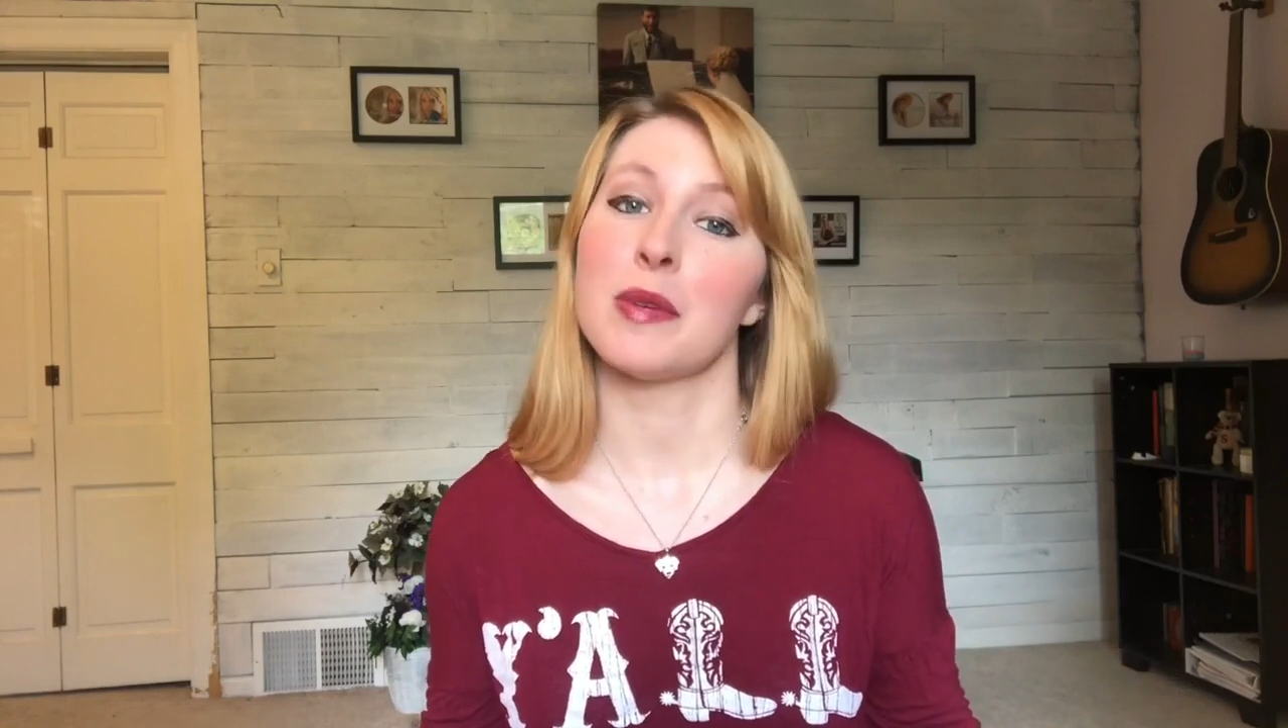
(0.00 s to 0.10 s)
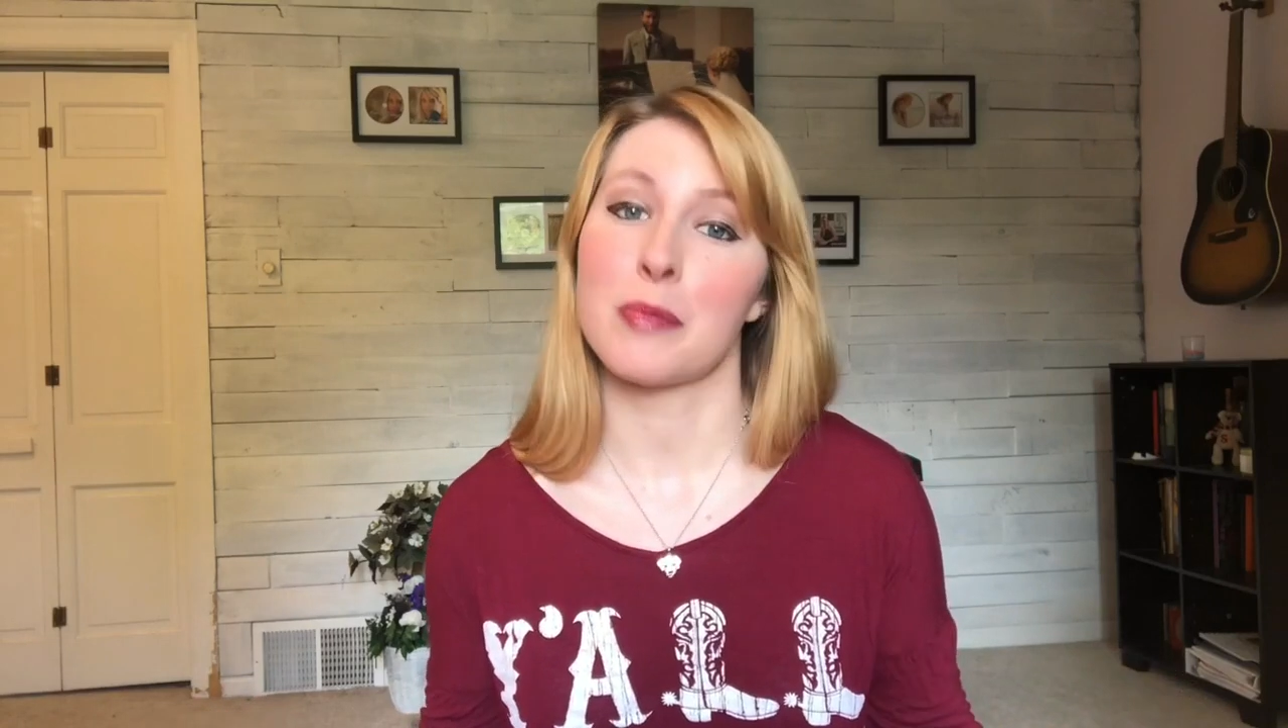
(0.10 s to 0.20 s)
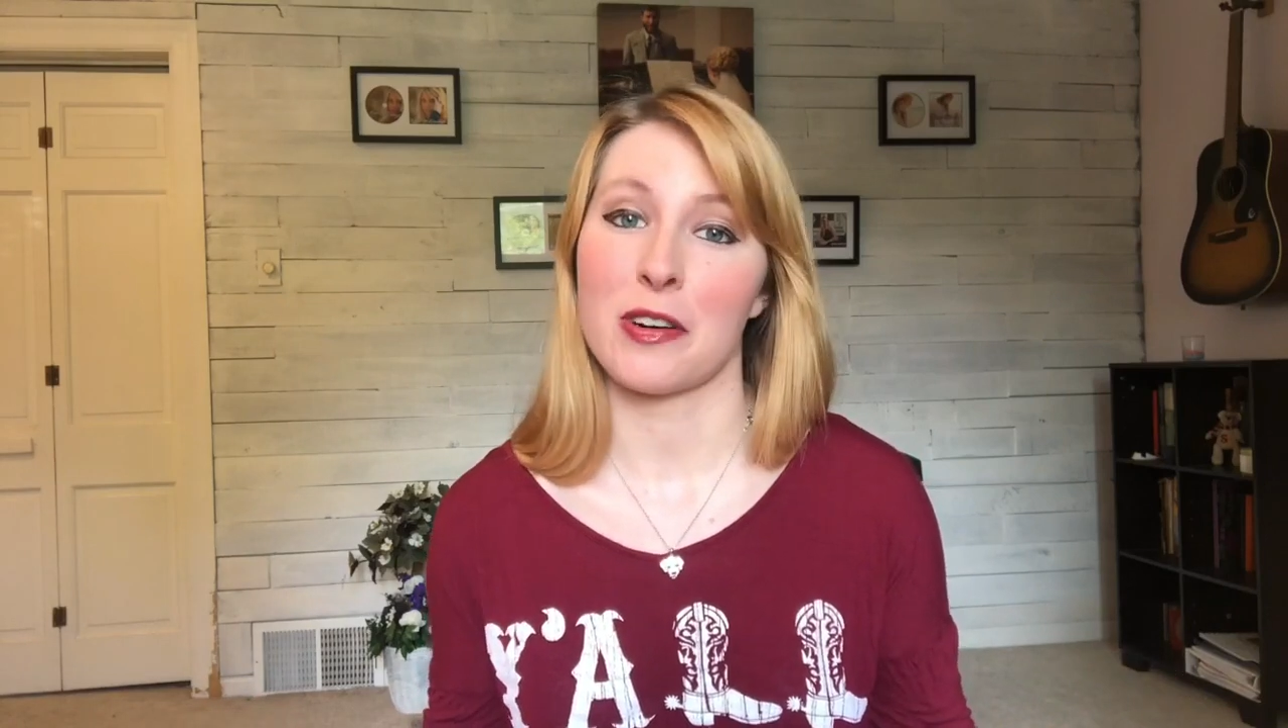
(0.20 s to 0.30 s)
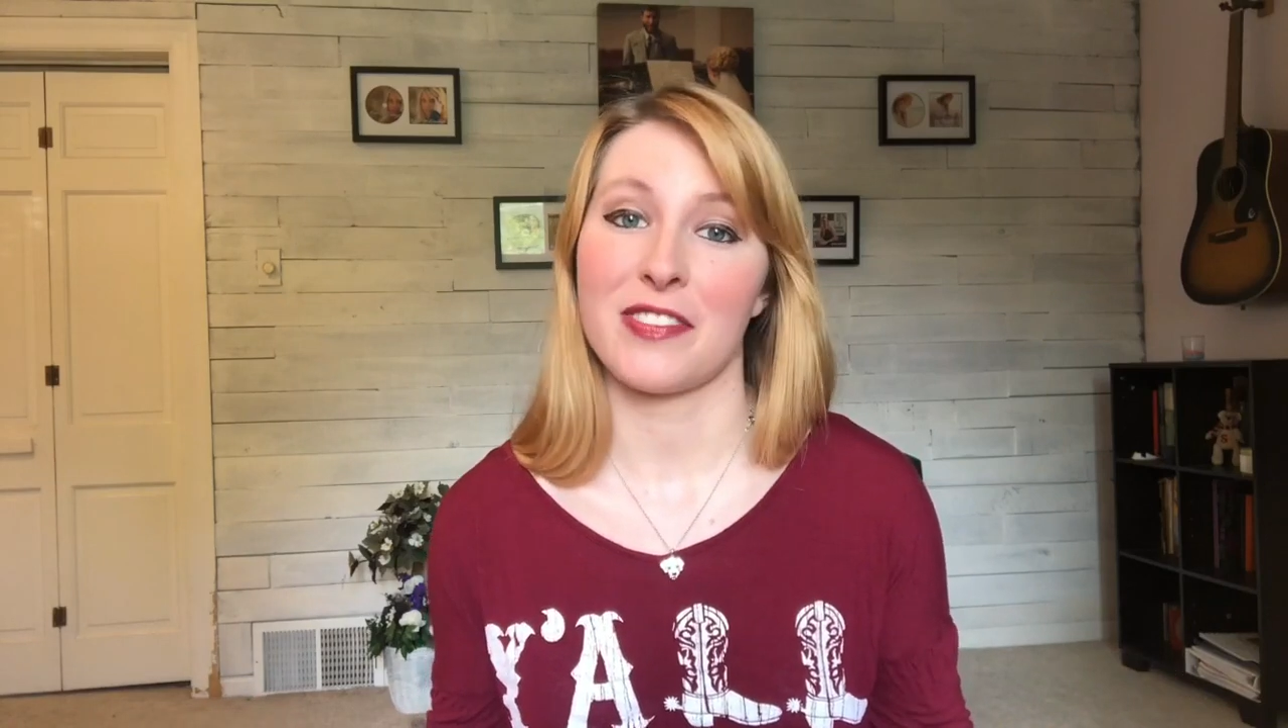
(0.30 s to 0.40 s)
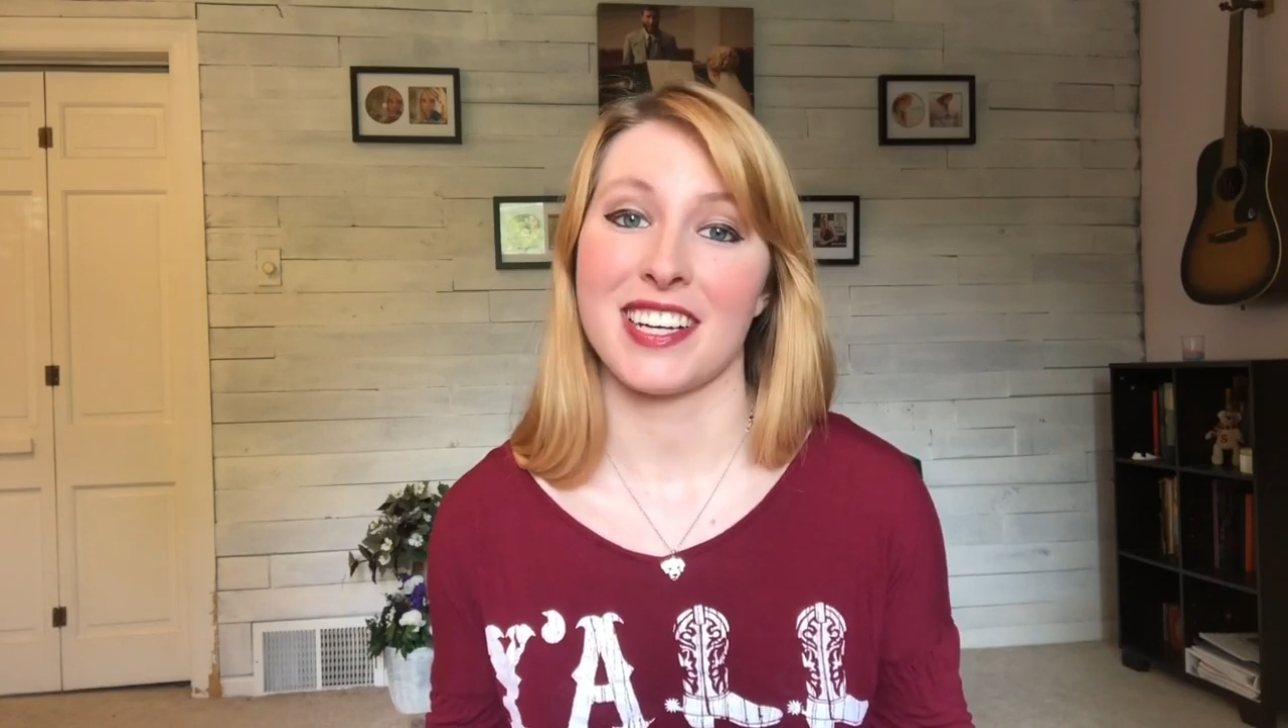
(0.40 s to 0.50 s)

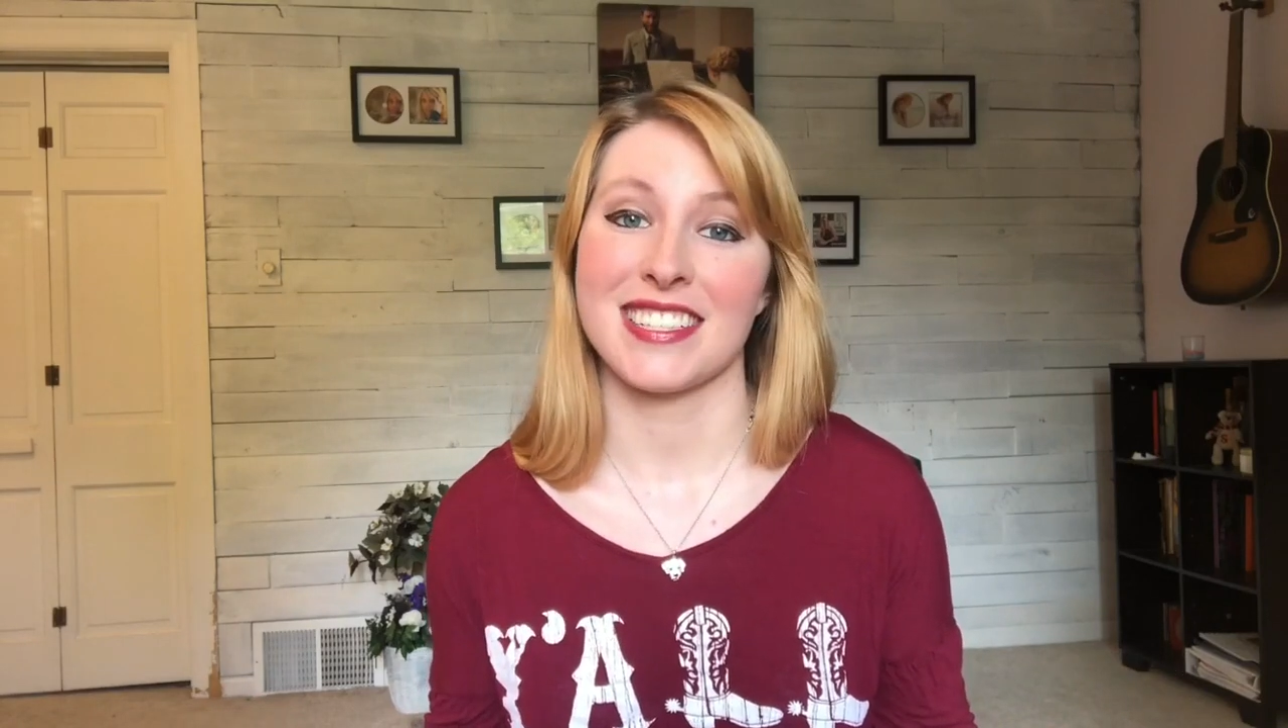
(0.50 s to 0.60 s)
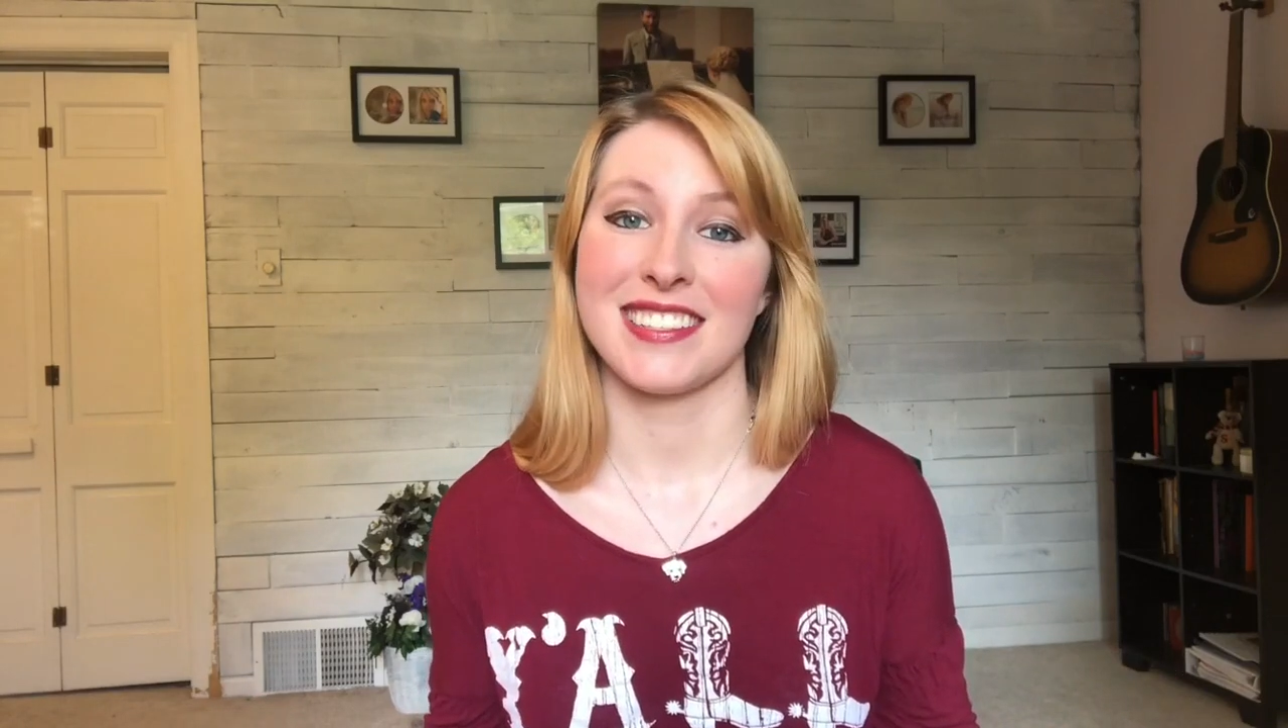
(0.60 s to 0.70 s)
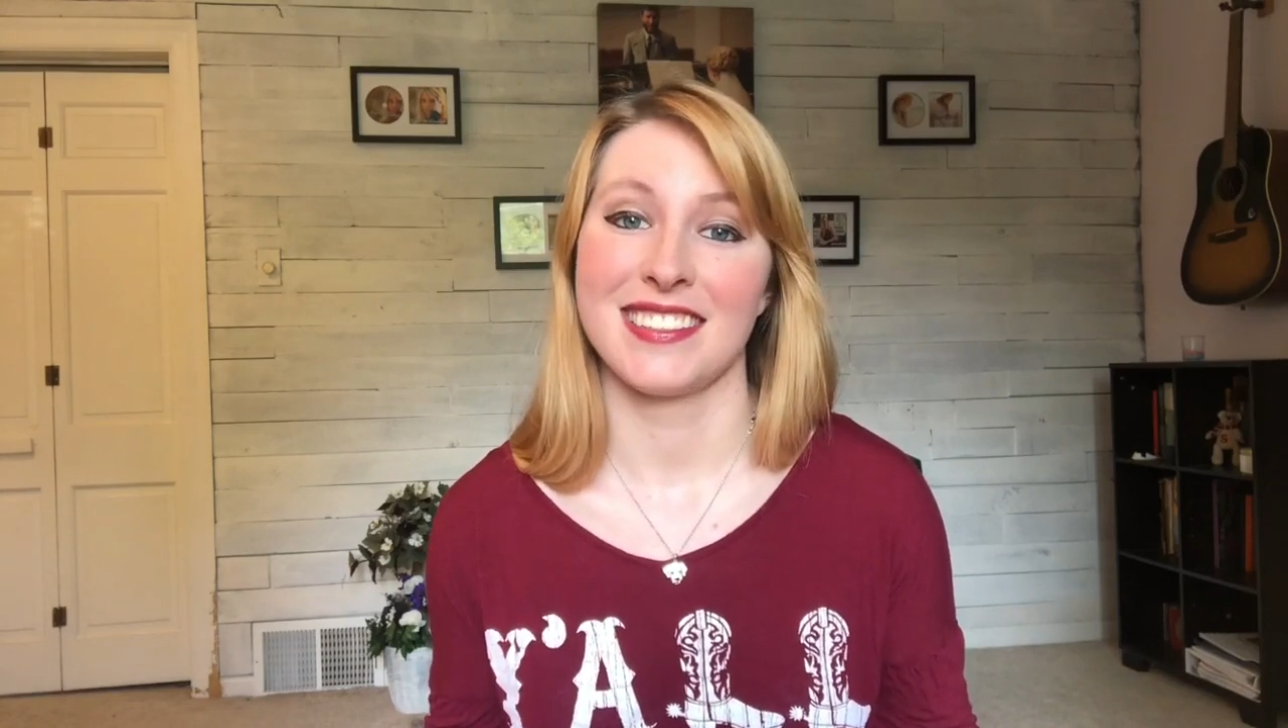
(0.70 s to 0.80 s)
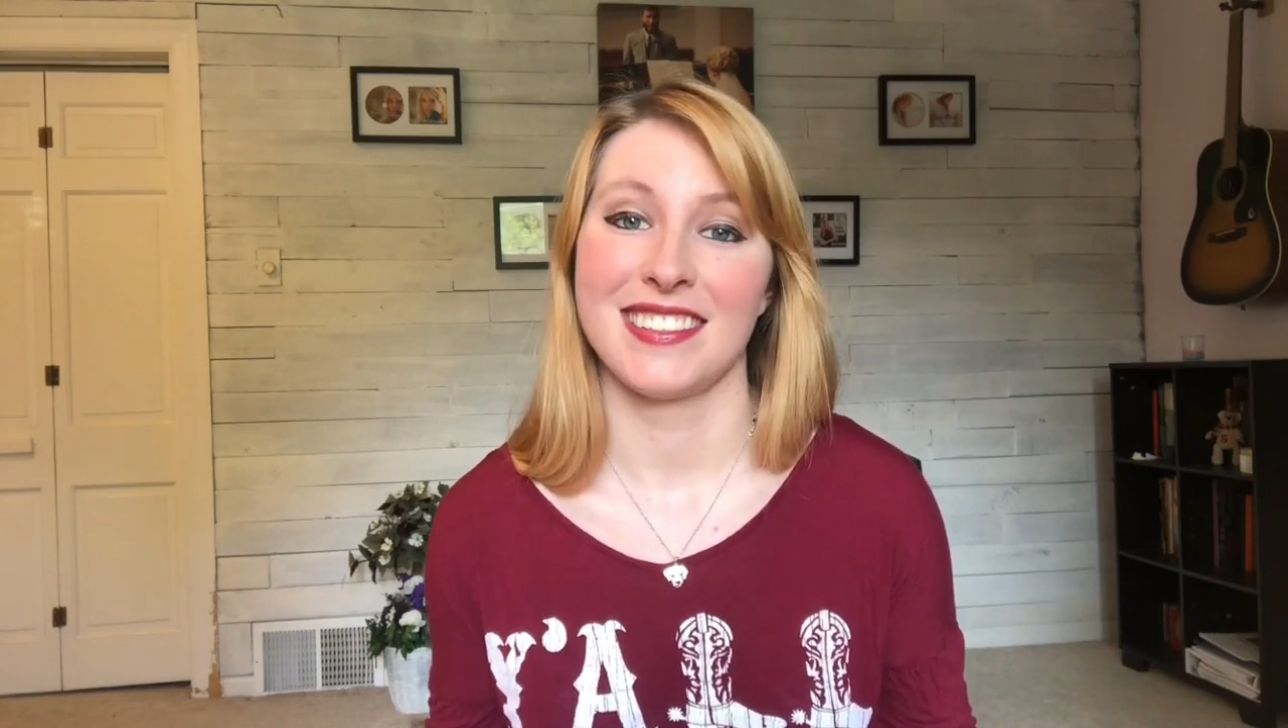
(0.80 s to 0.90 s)
perfect.